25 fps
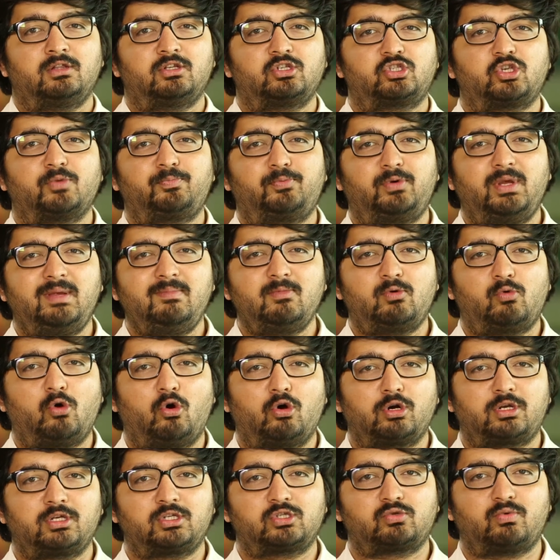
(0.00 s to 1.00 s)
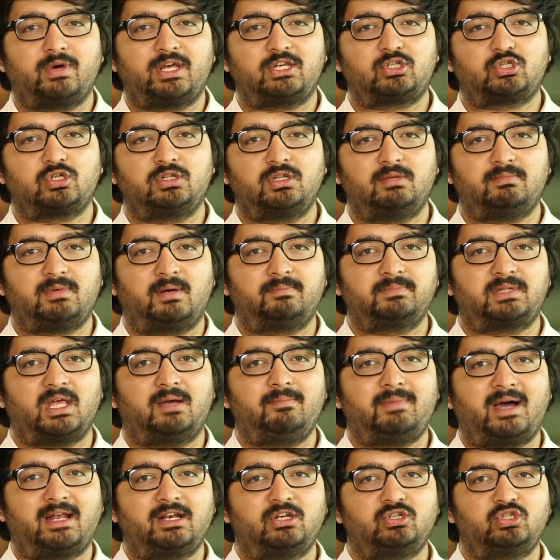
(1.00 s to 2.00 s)
The Supreme Court has questioned the
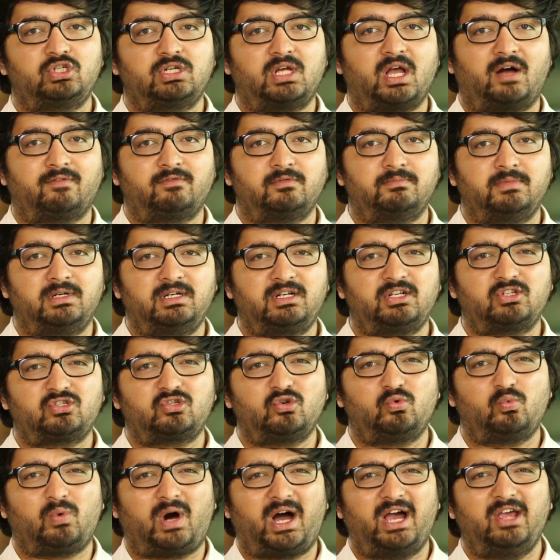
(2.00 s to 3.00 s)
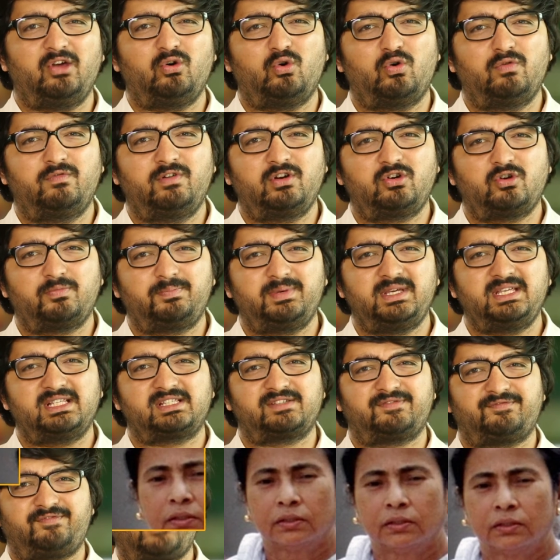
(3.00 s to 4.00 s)
Mamata Banerjee government as to why over
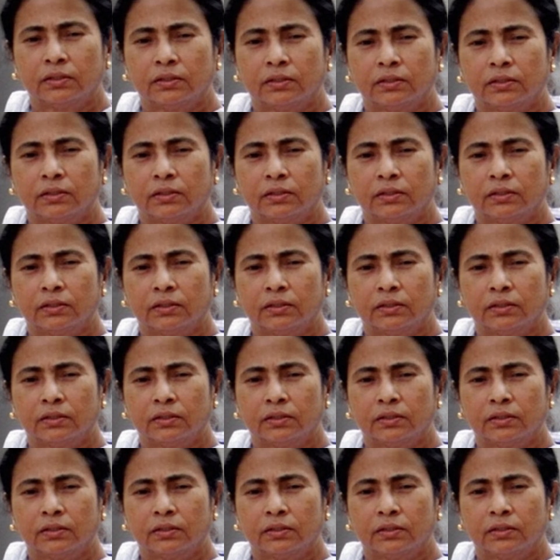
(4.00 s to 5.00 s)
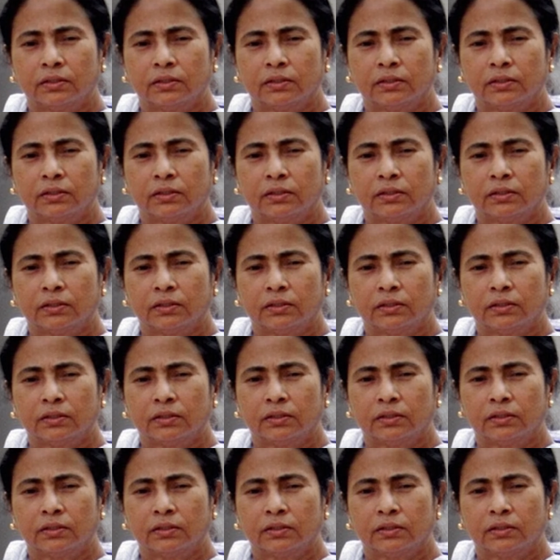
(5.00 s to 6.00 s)
rupees 500 crore has not
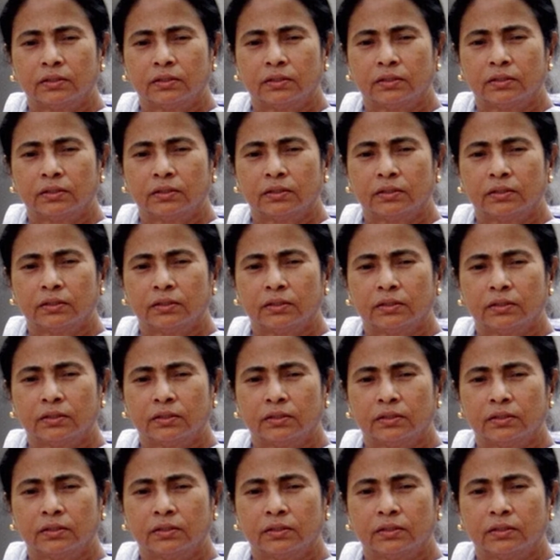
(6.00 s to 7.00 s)
been disbursed back to the